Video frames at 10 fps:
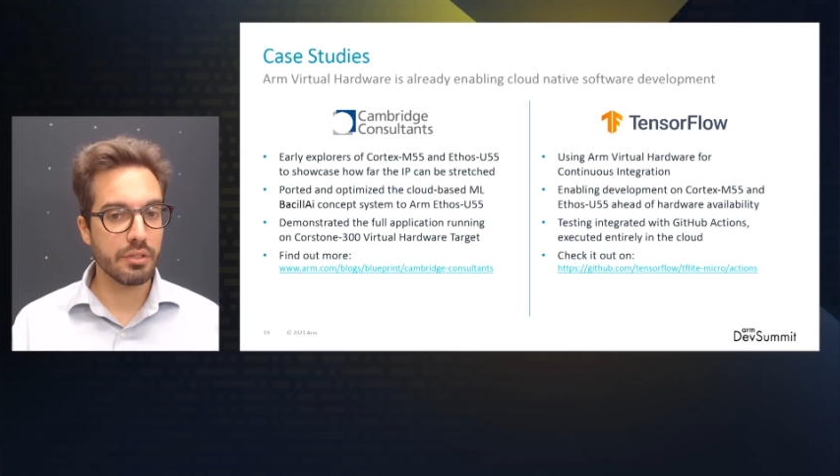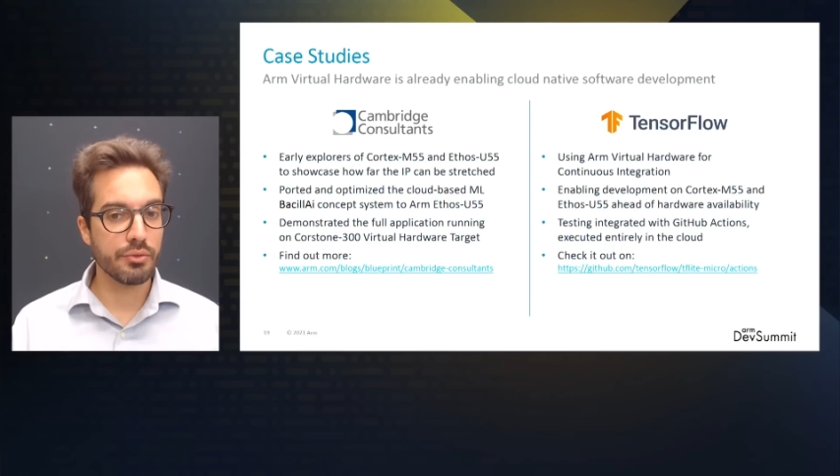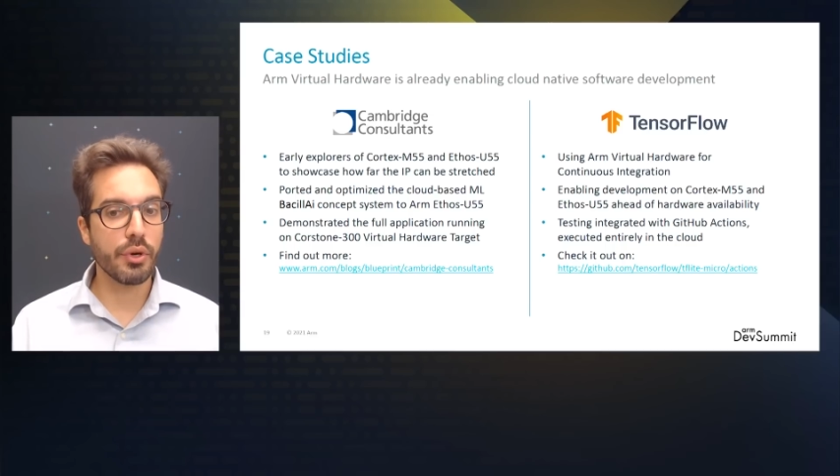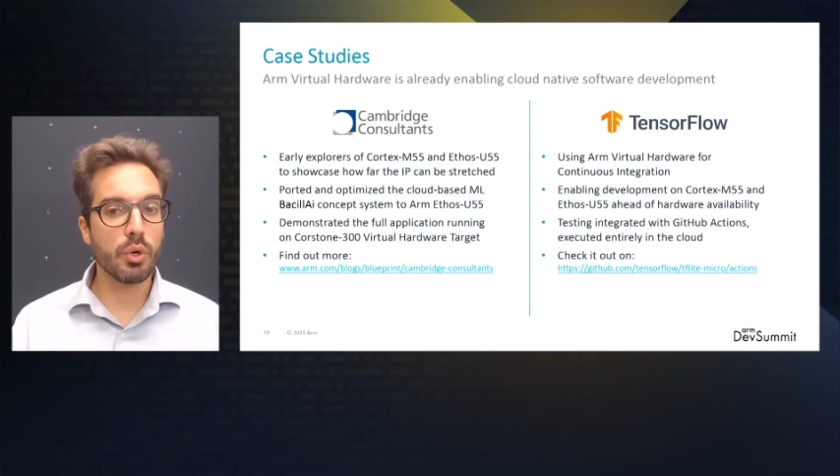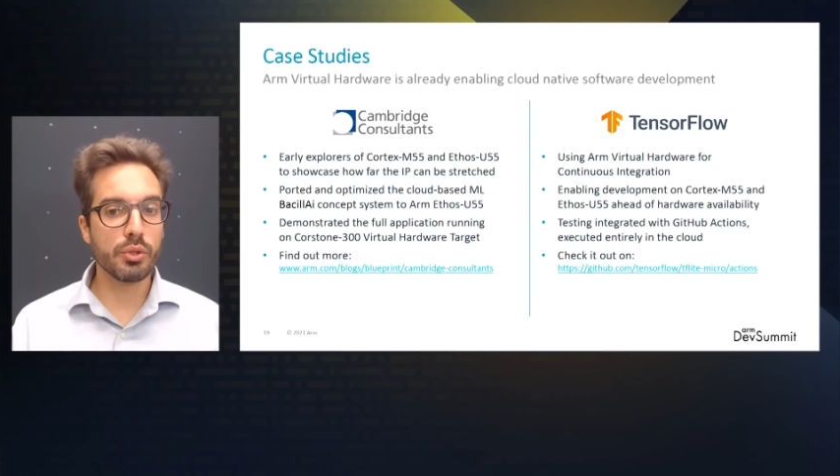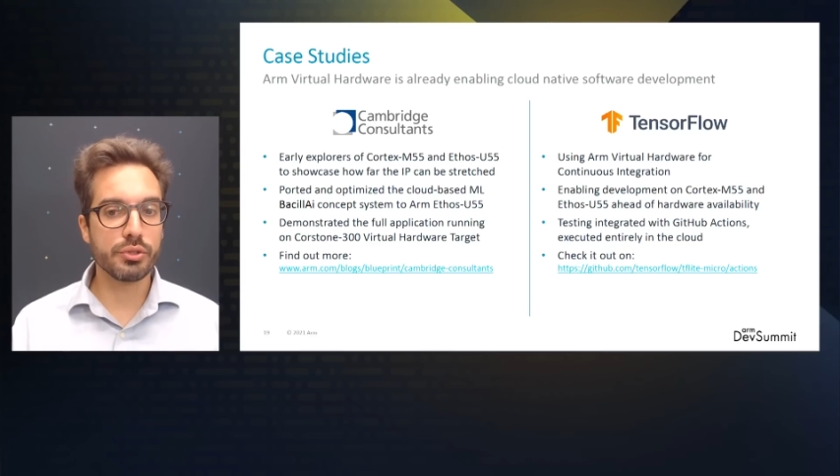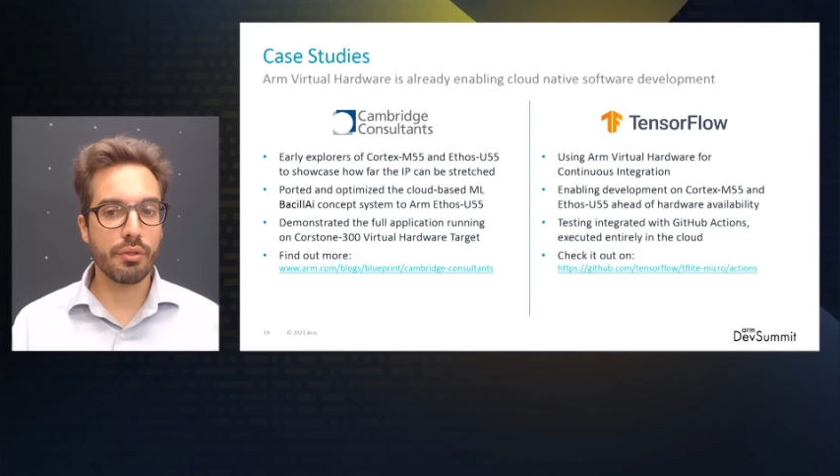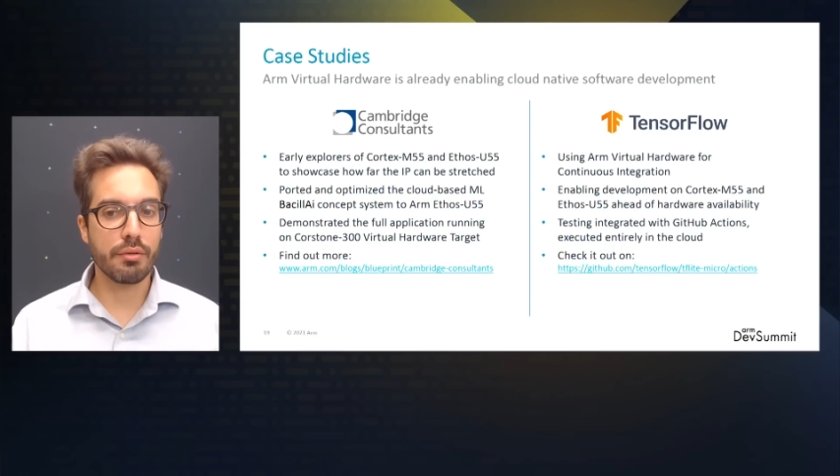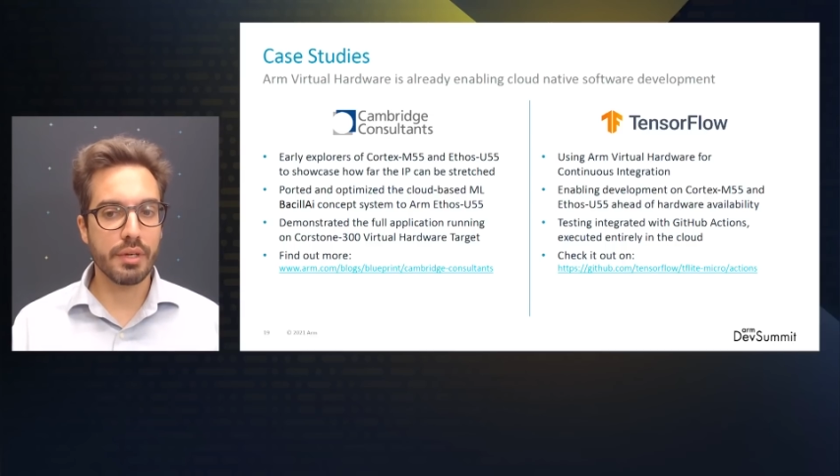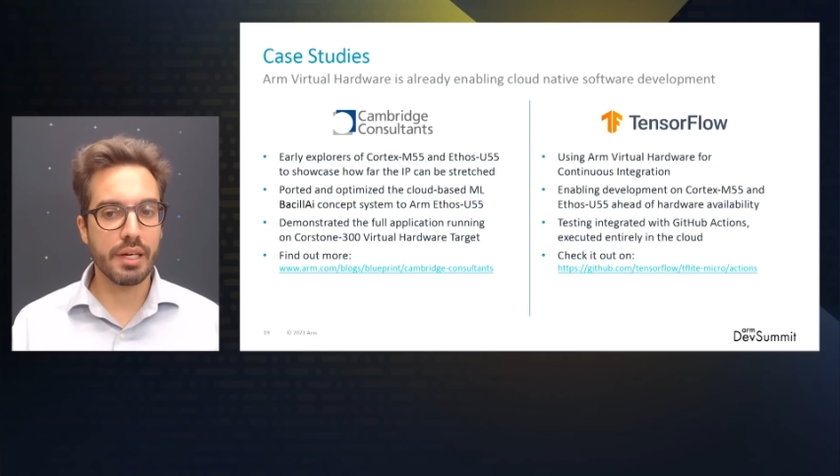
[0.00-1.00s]
to a
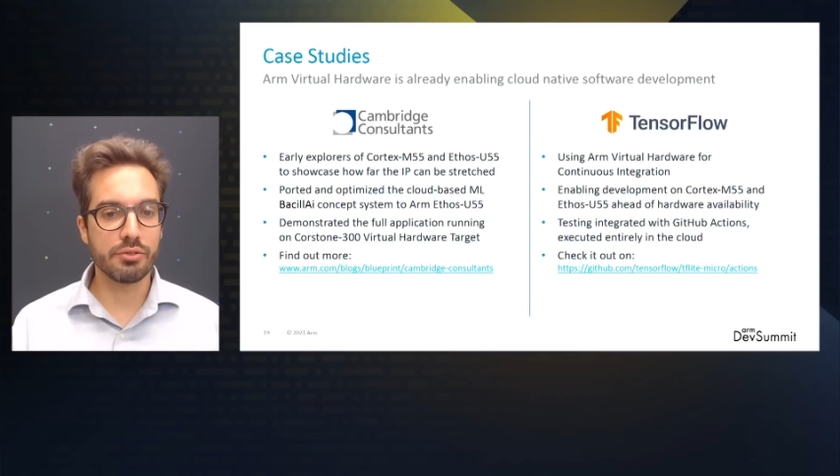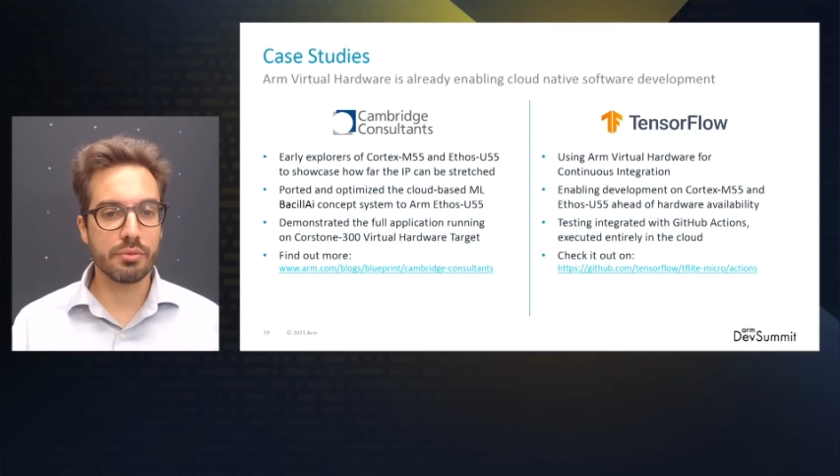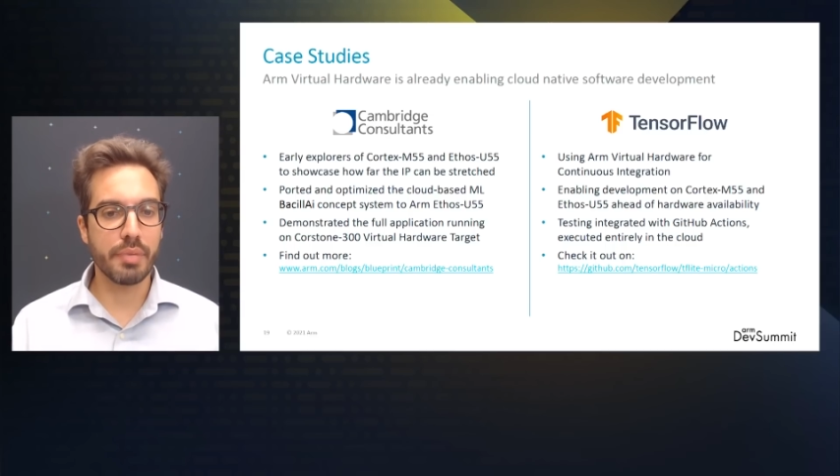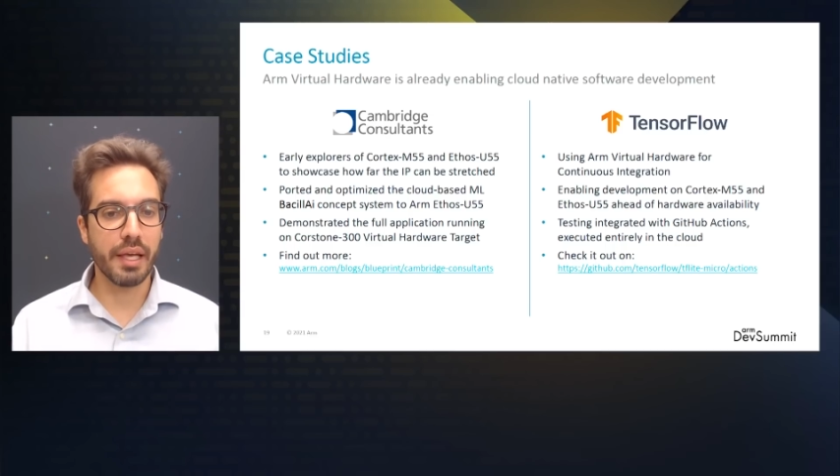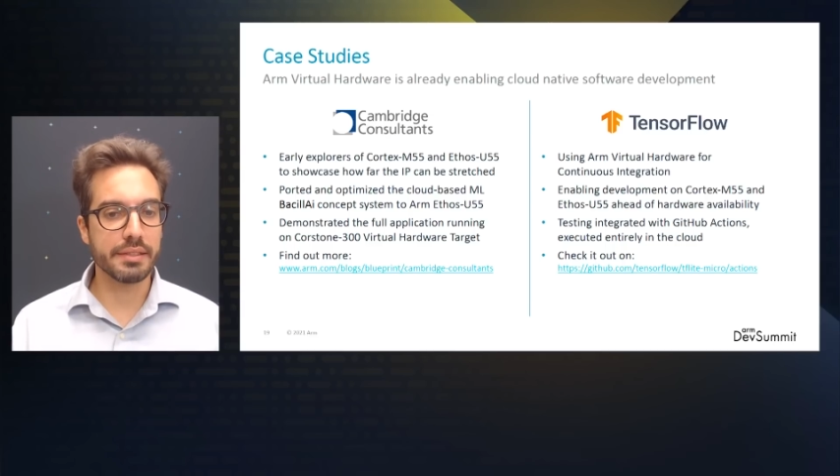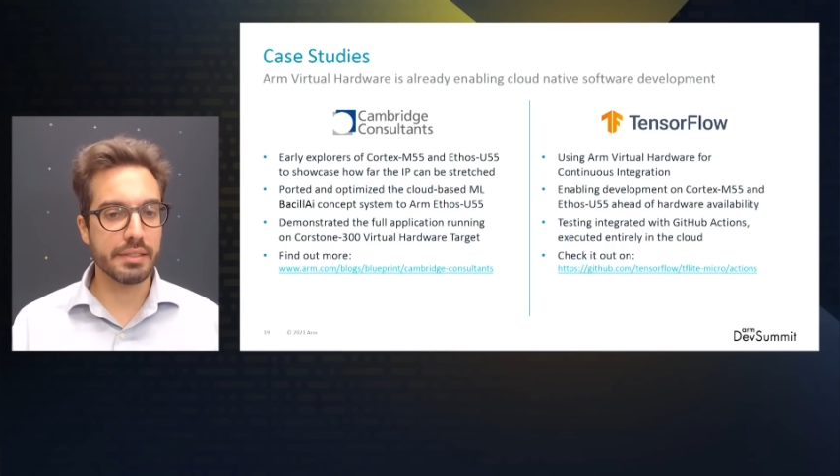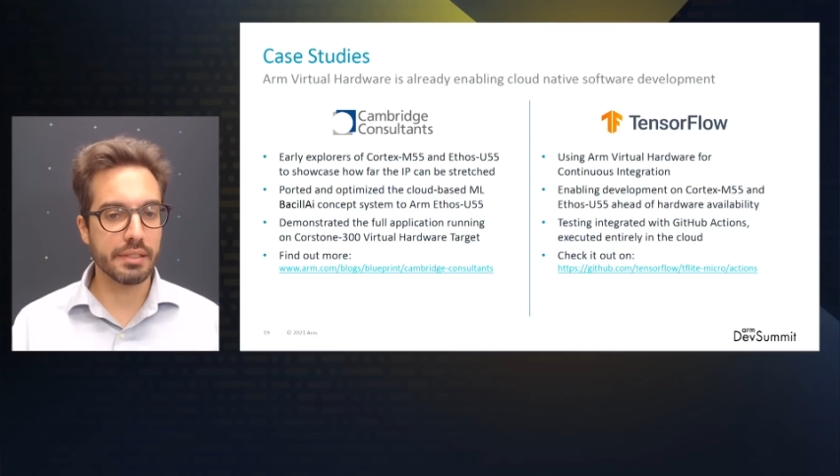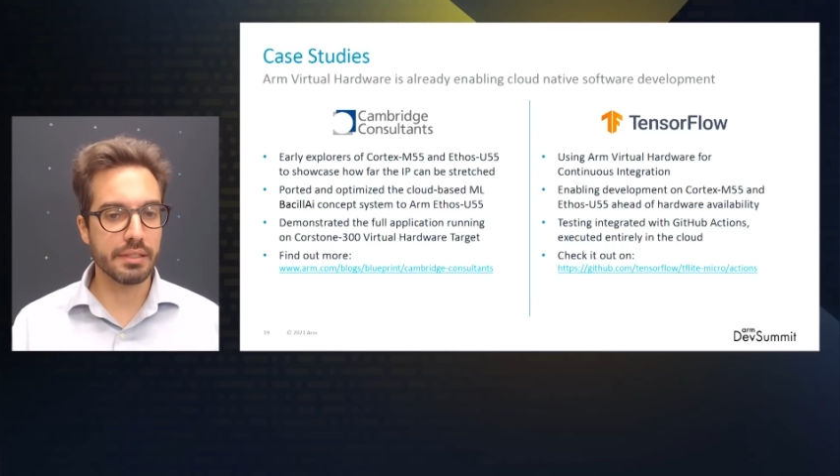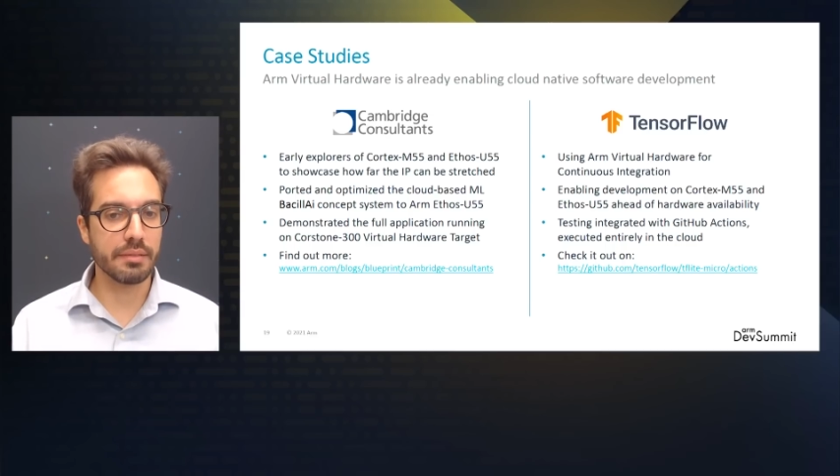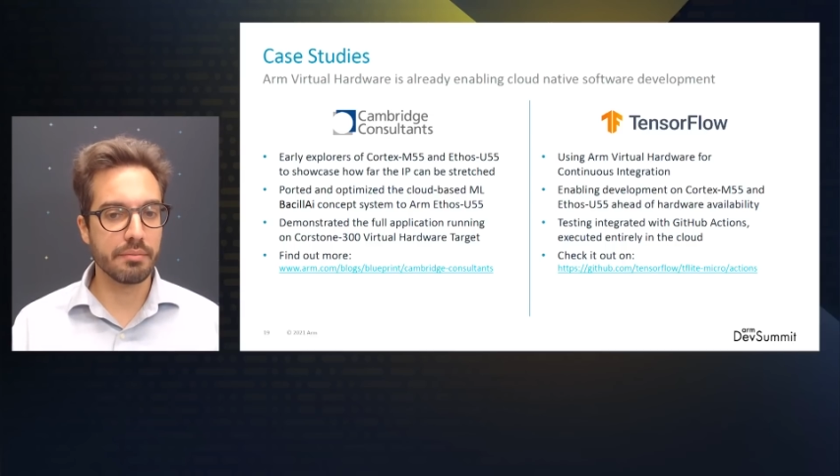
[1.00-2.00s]
Corstone-300 based
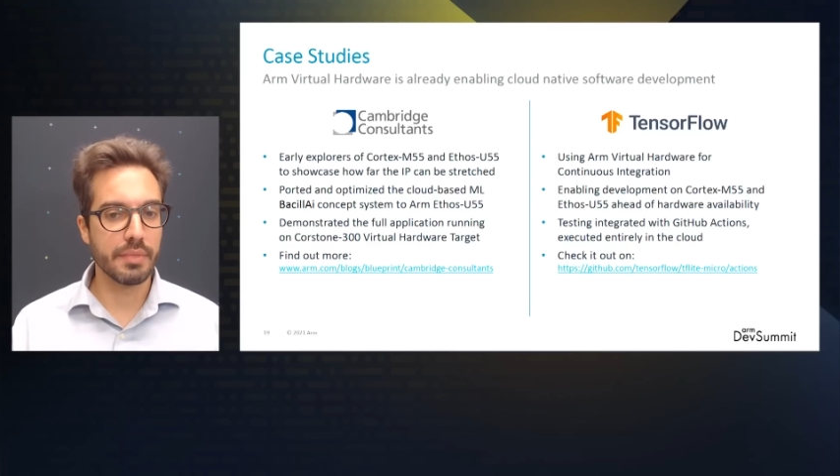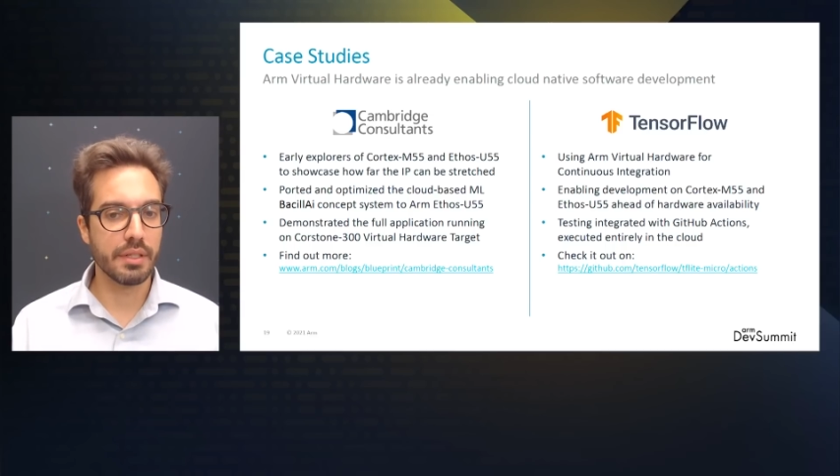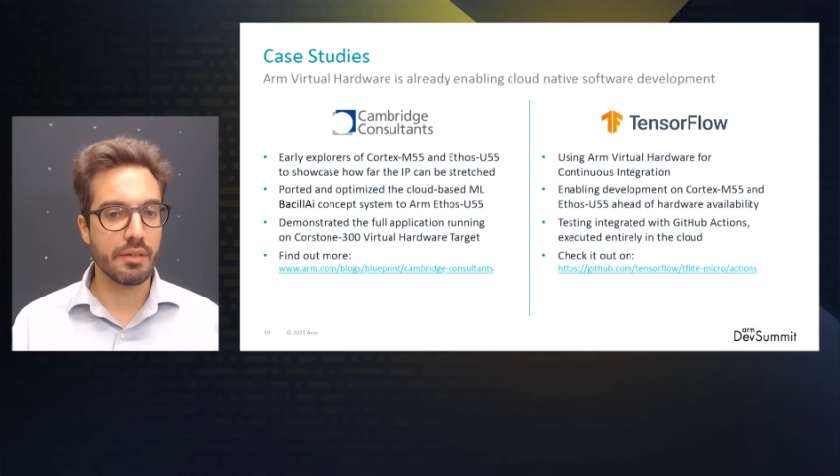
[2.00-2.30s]
system.